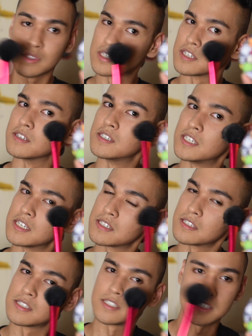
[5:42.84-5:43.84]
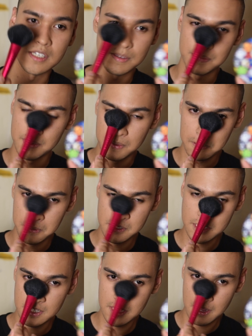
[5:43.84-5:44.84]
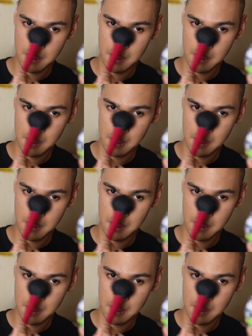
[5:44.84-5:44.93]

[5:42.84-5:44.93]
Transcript: So just on the cheekbones,